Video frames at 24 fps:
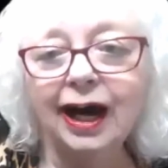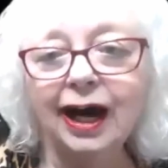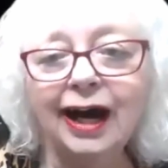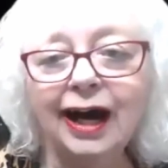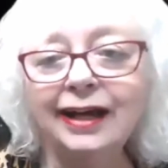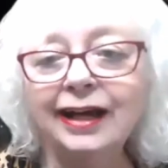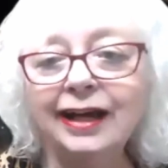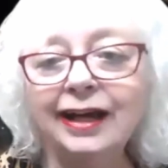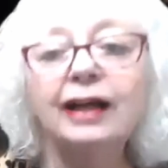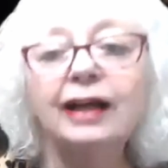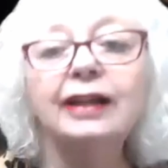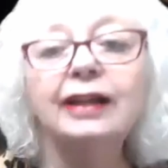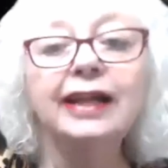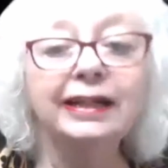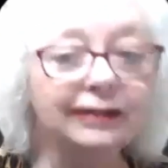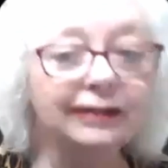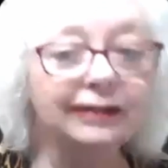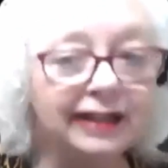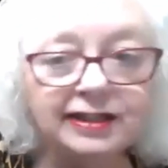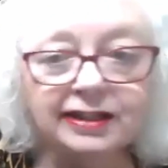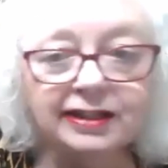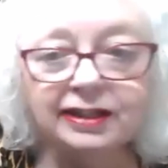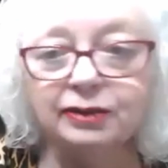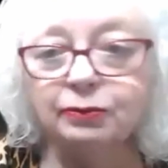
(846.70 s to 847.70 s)
I like
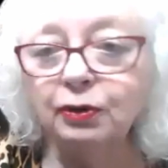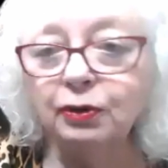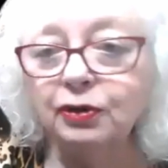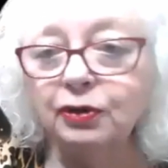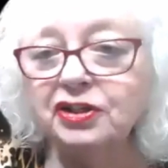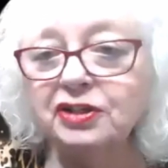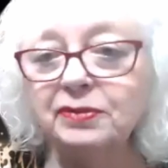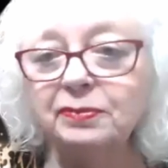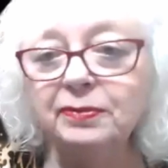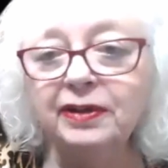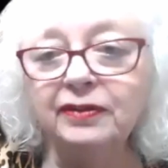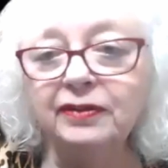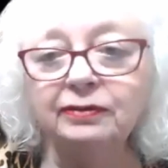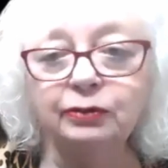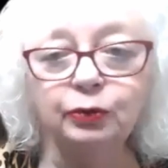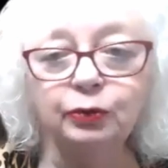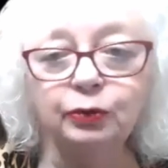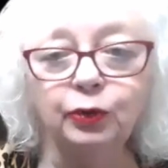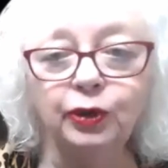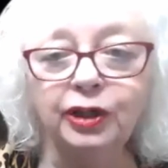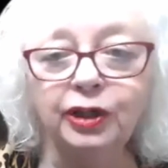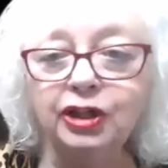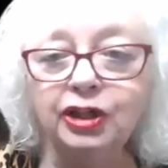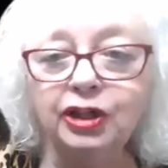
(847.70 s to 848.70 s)
Leslie Rhoda Smith,
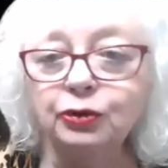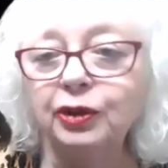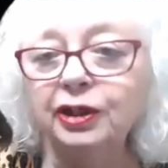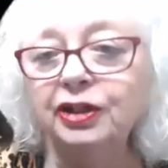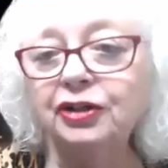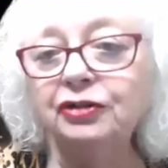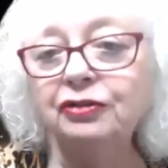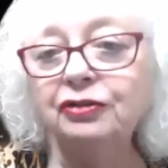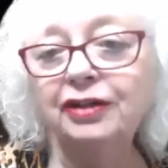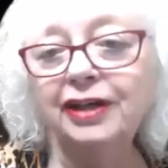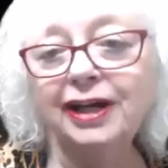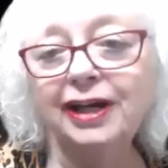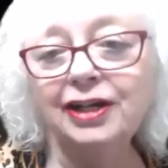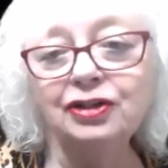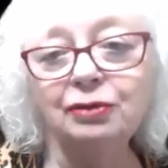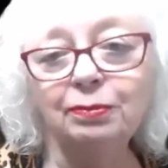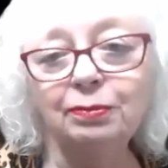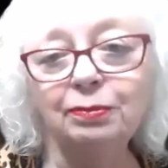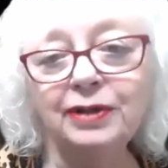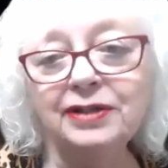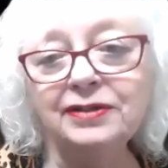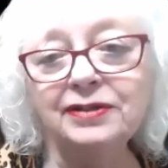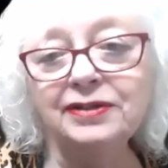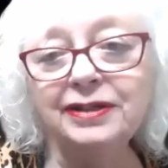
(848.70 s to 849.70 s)
2022
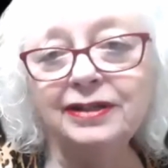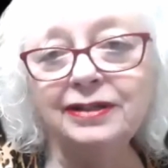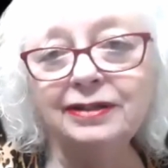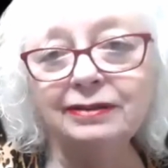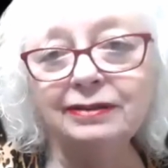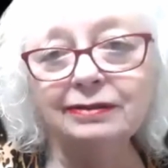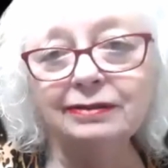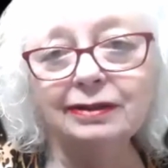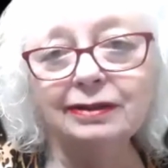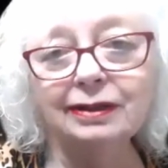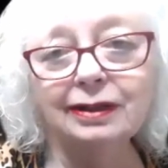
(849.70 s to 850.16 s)
national president.